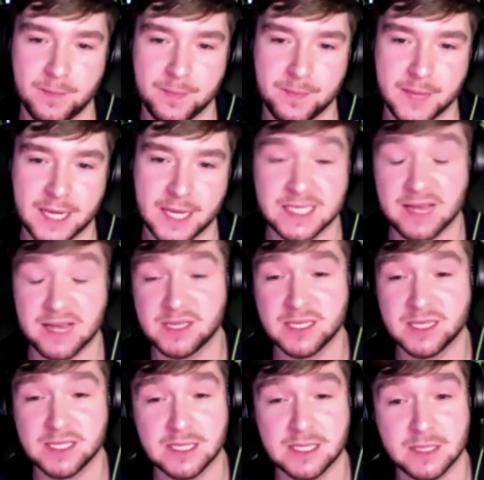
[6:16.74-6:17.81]

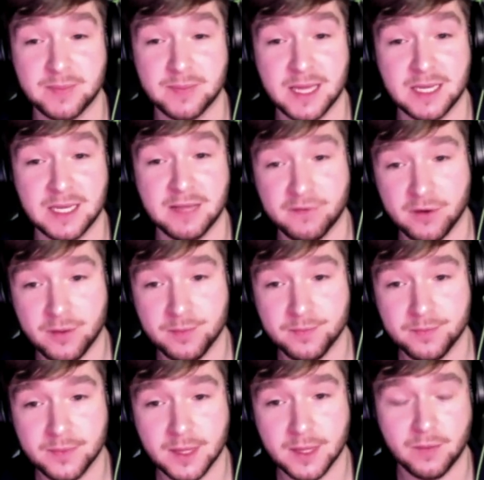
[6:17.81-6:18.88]
acceptance is a bit different,
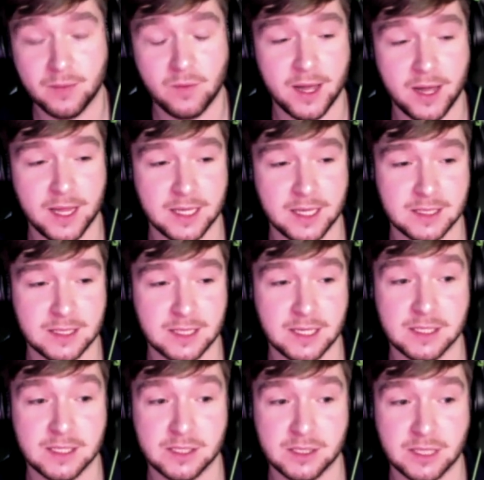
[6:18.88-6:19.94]
and why that
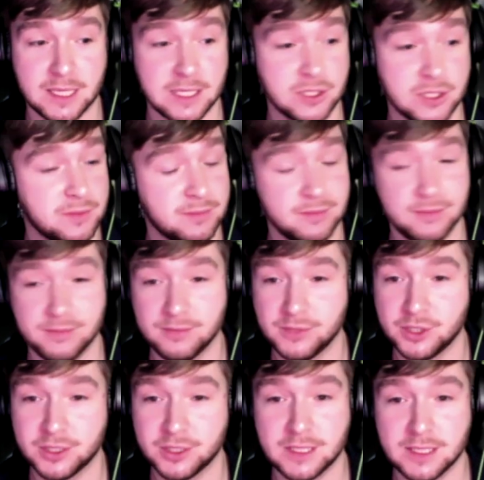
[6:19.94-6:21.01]
is
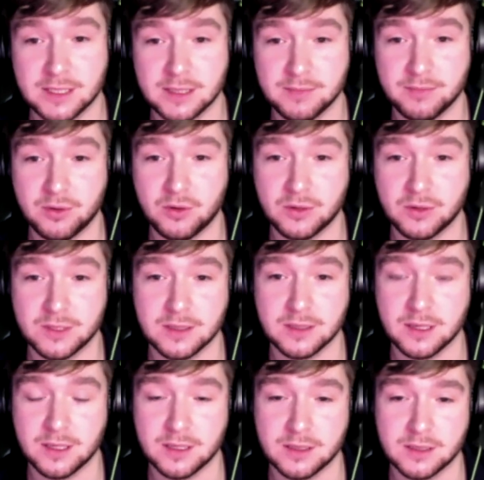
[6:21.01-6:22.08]
just as important
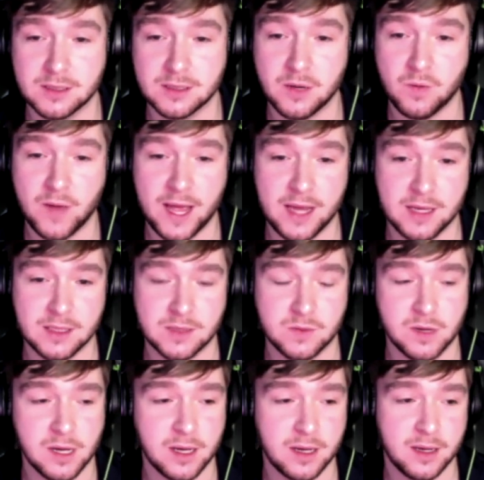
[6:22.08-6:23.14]
as awareness
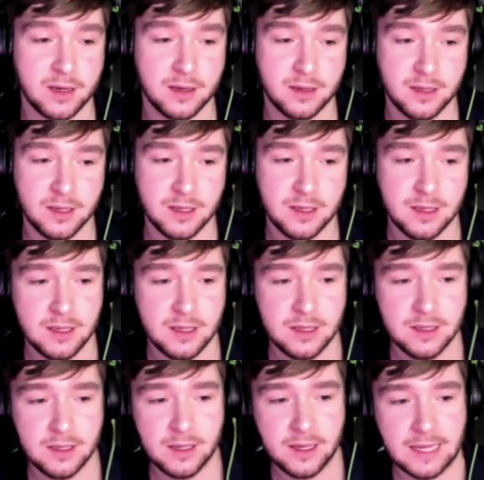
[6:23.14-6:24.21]
work.
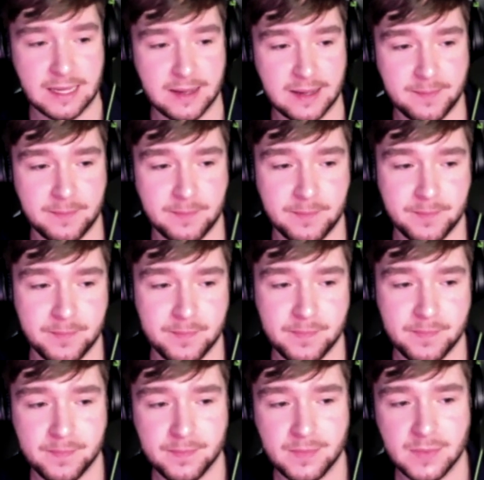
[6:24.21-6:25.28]
Um,
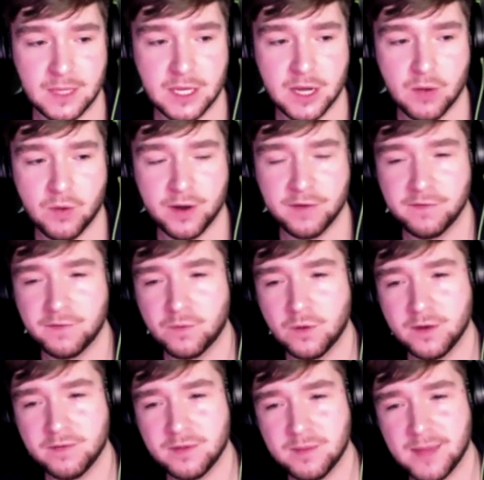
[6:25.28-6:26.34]
one
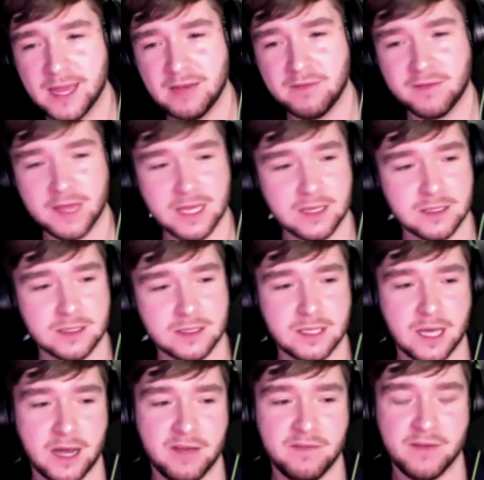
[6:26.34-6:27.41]
of the main things that
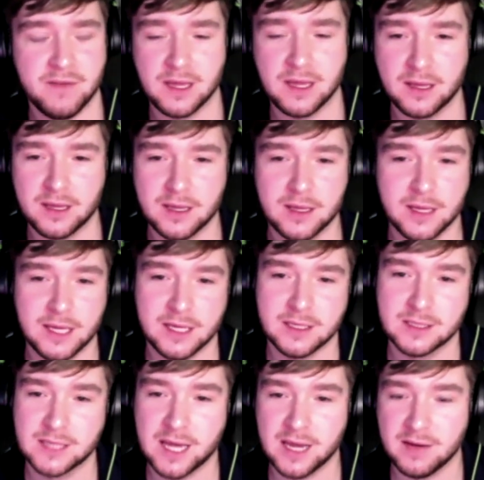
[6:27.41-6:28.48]
I think is
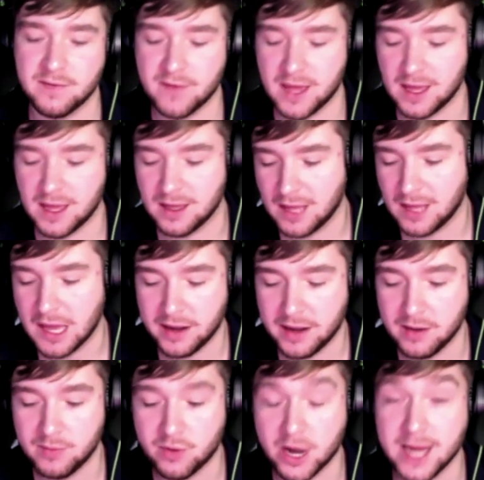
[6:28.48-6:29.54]
kind of a
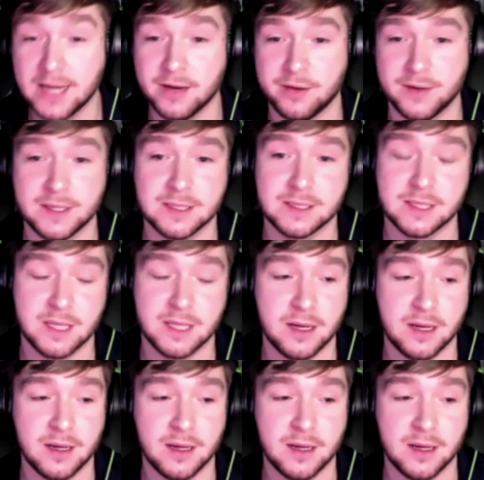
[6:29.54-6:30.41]
no-brainer is that